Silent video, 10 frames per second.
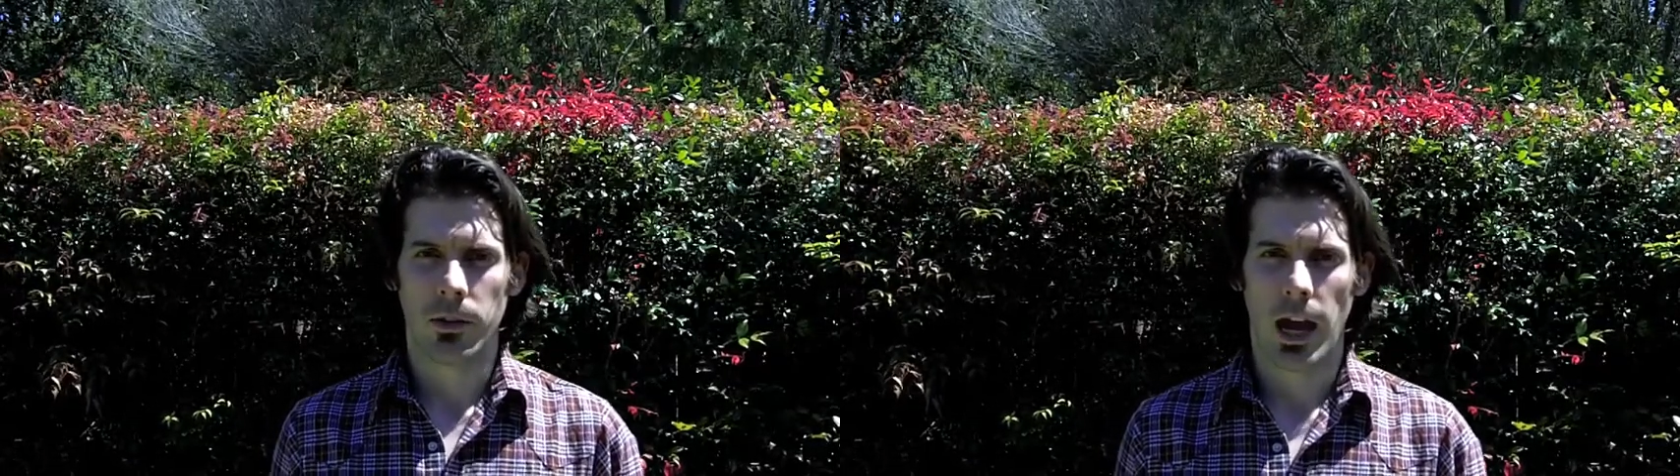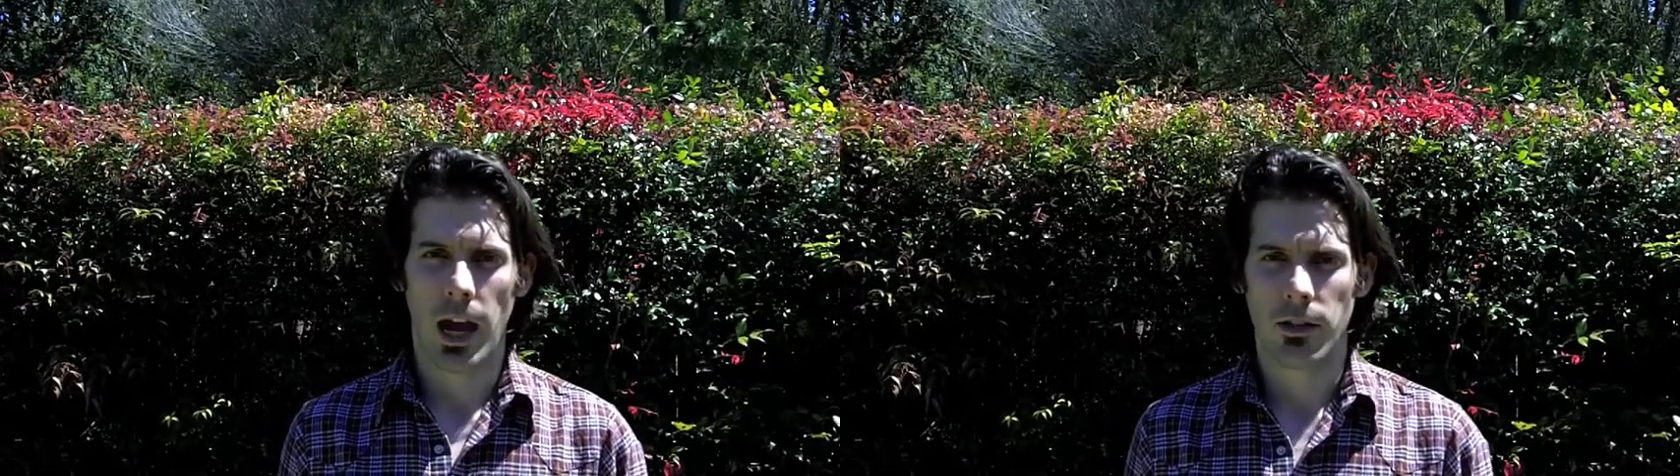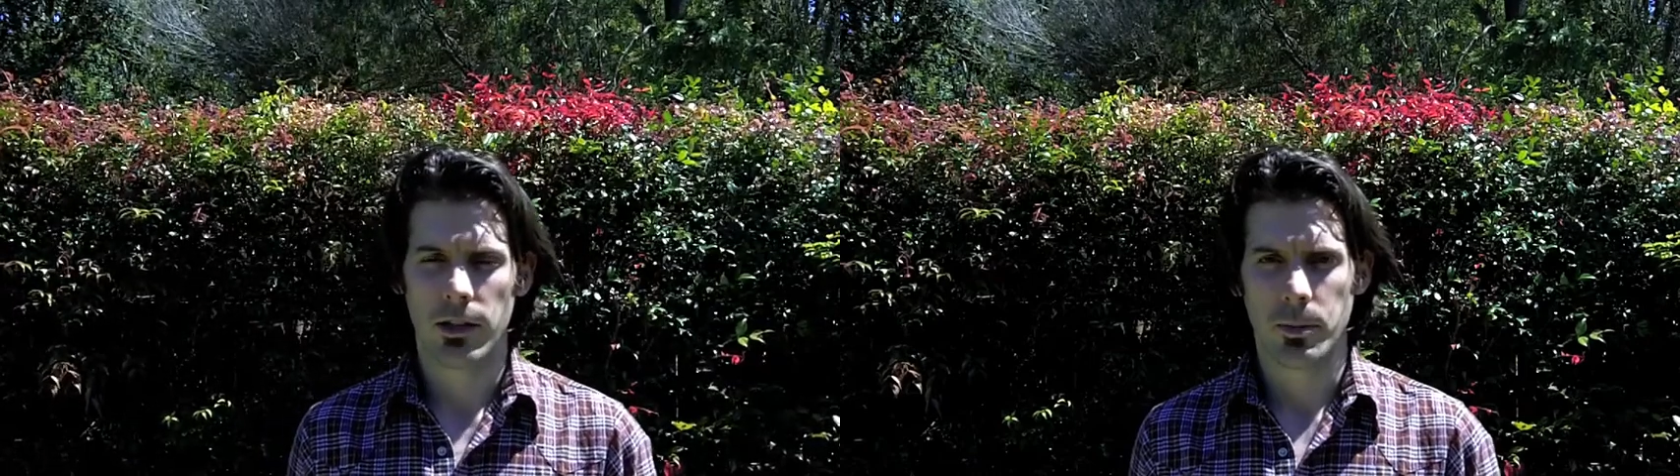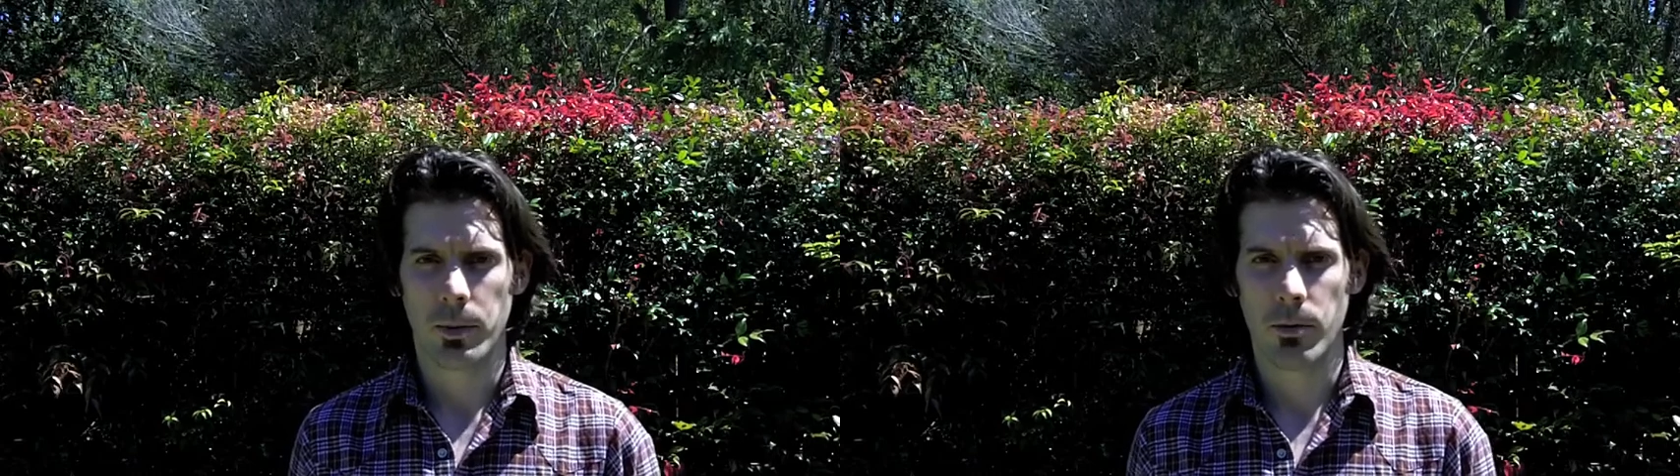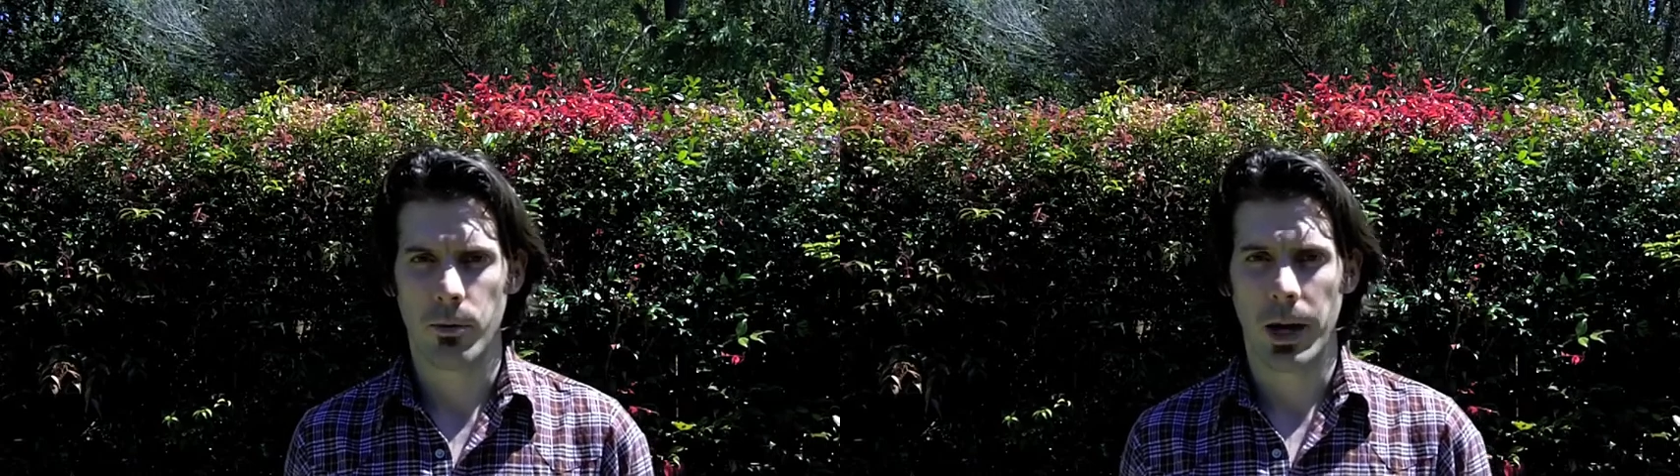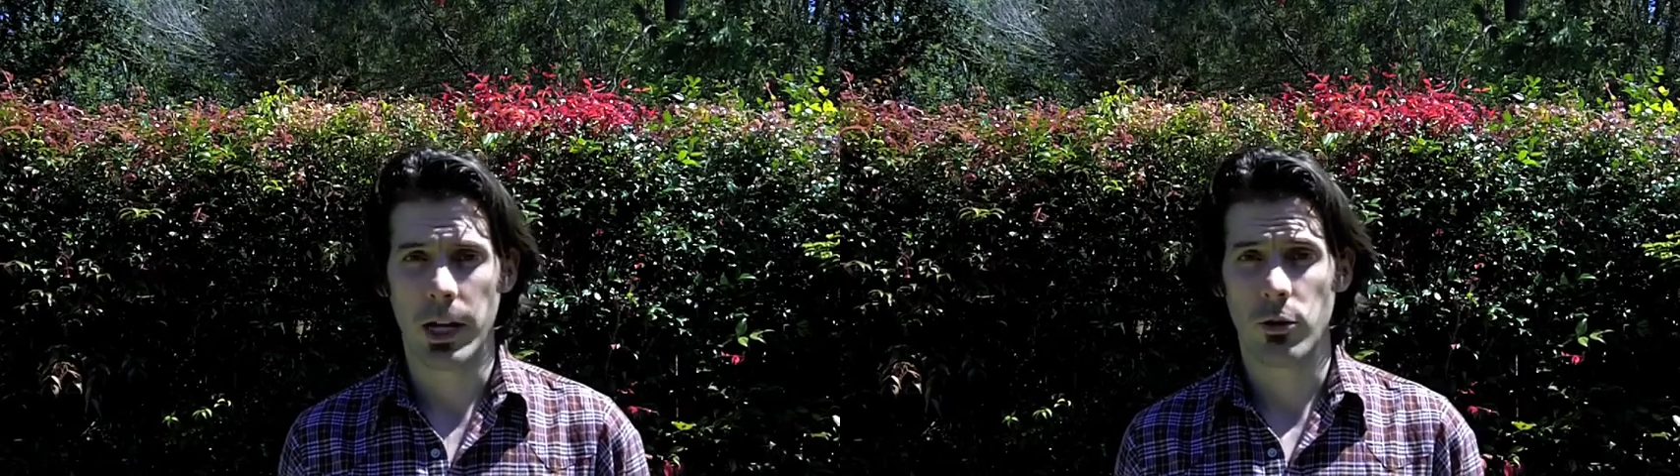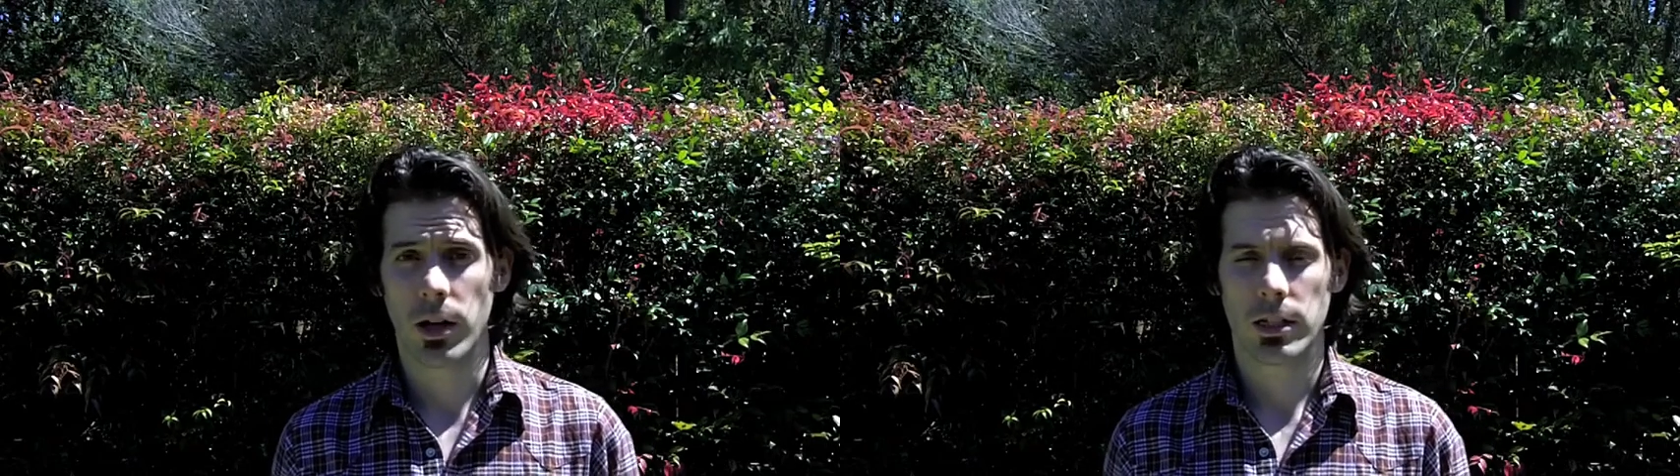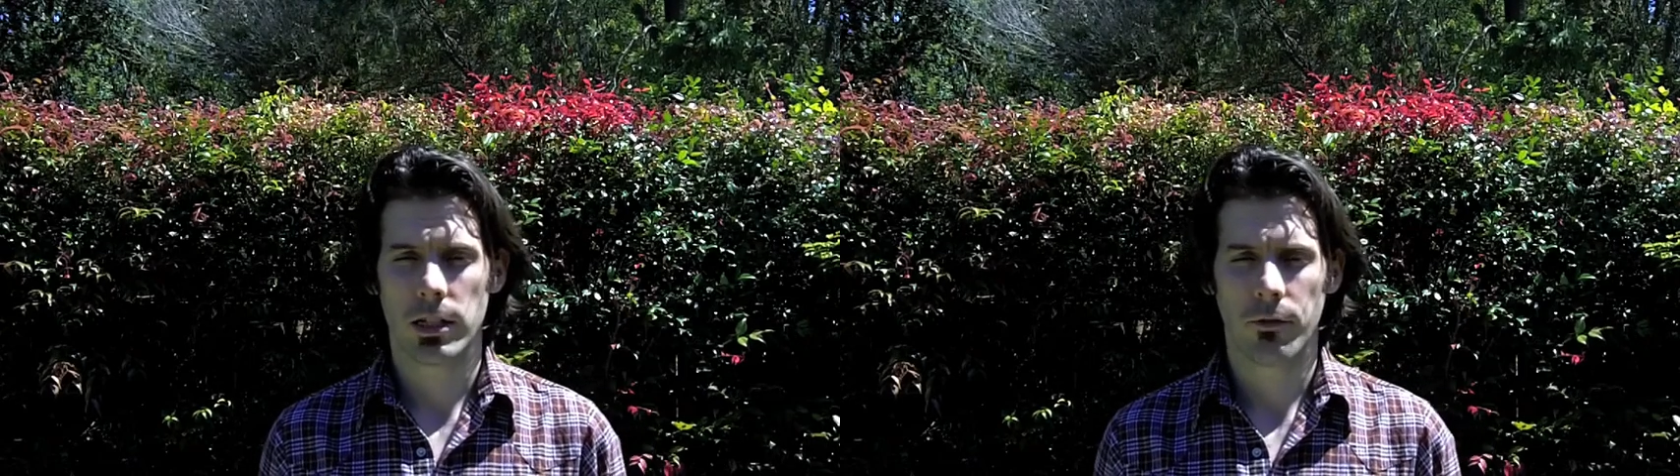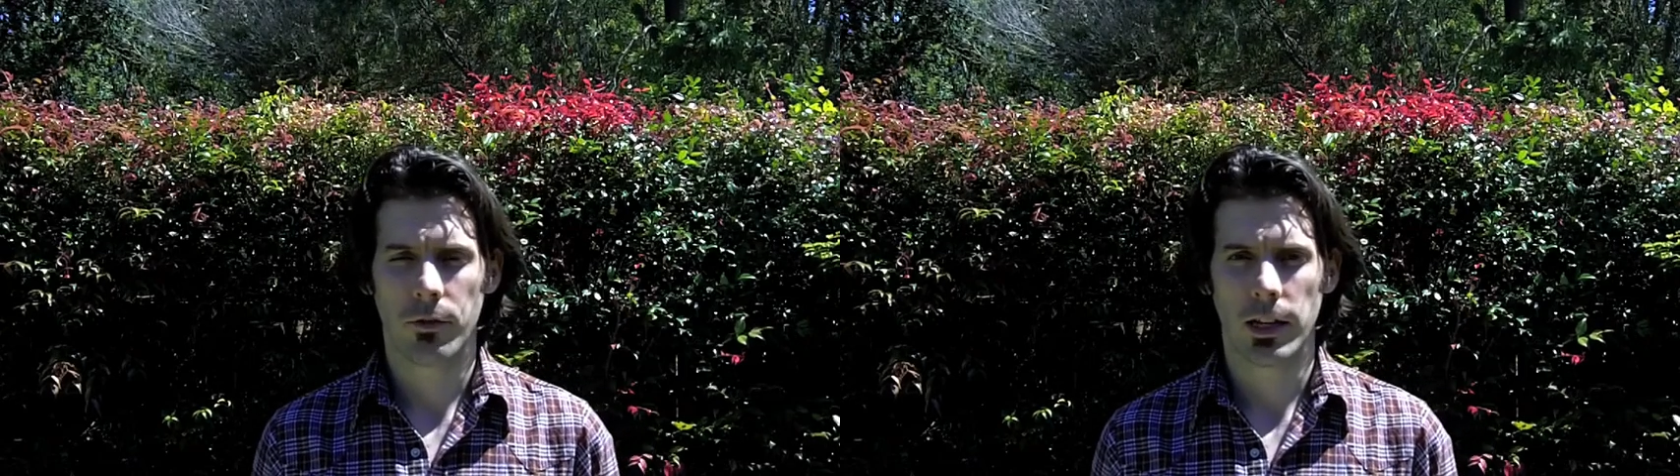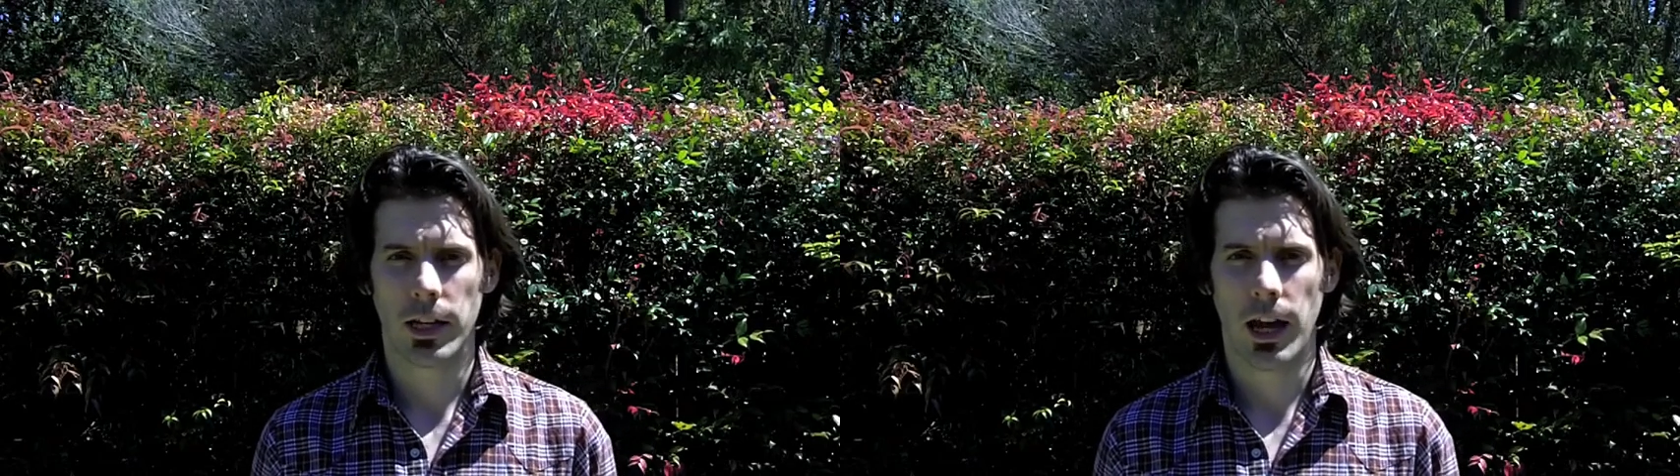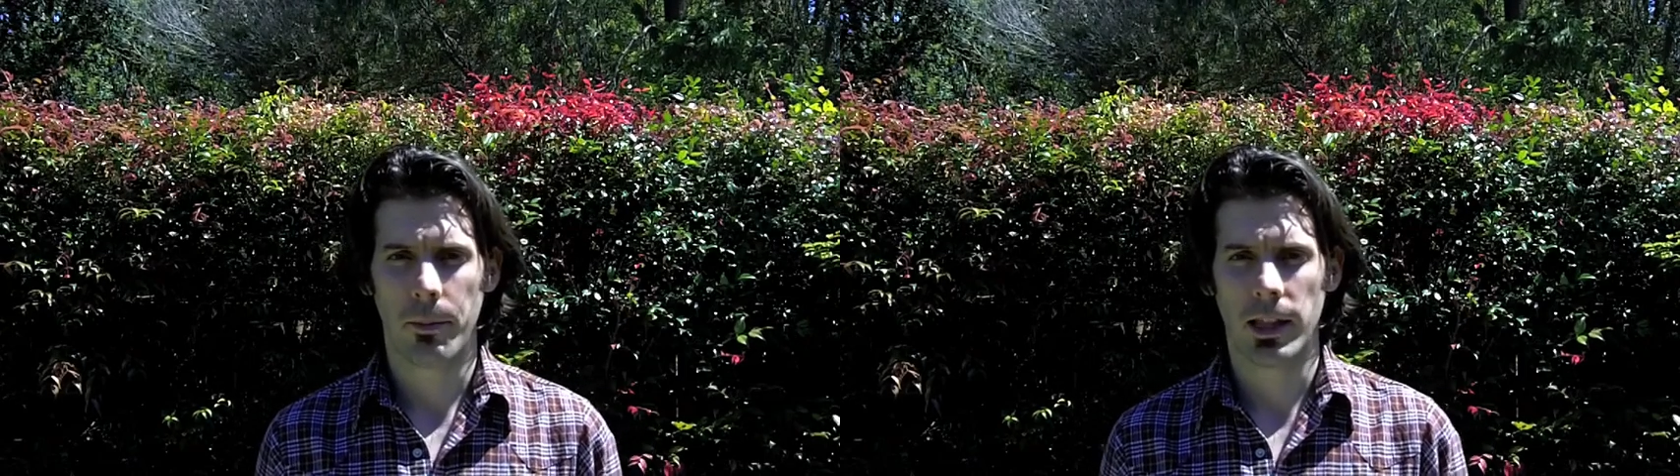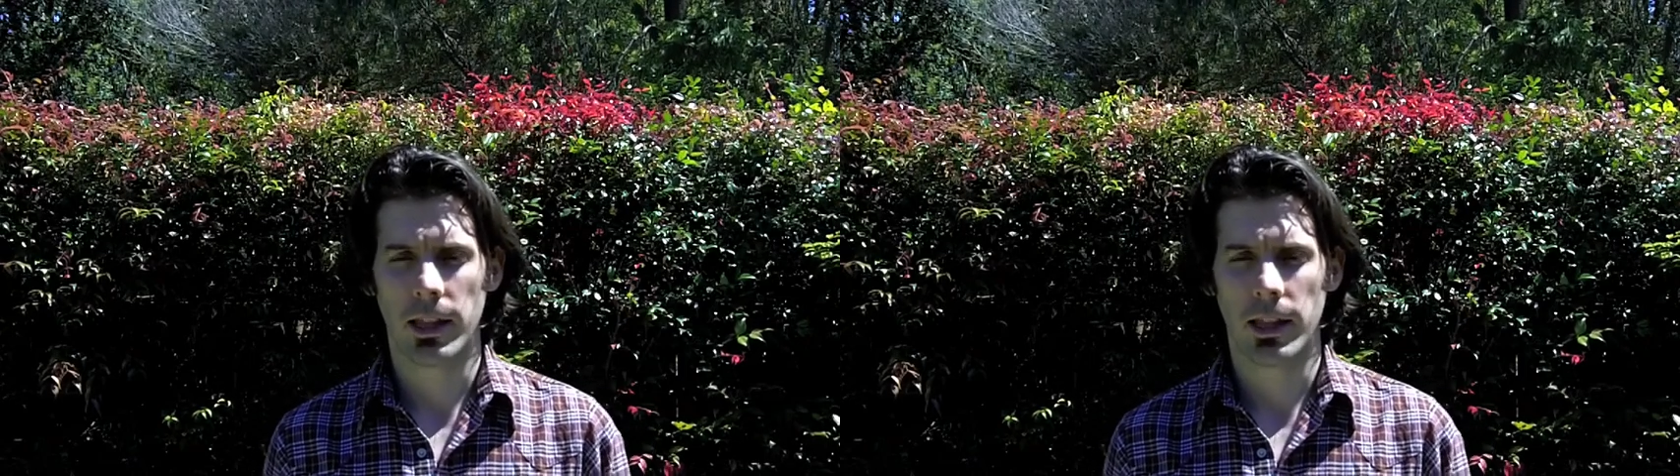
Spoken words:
how these people may dress differently, how